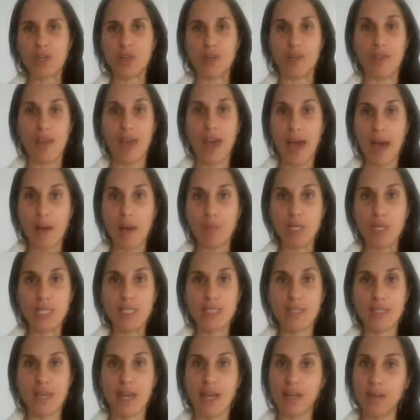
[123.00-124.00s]
are the
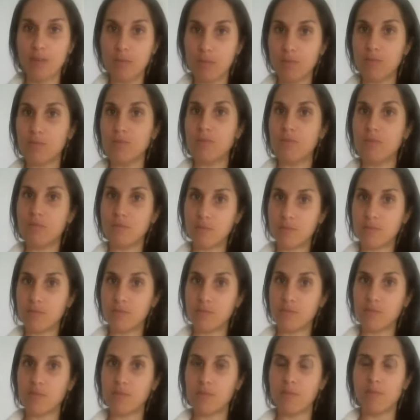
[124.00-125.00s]
habits that
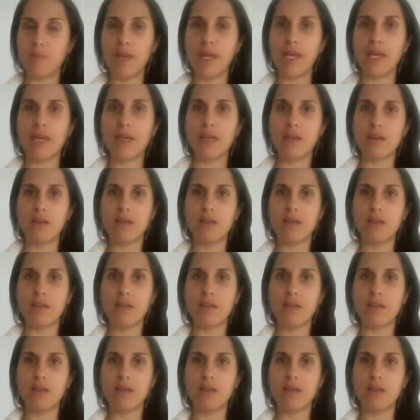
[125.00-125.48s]
make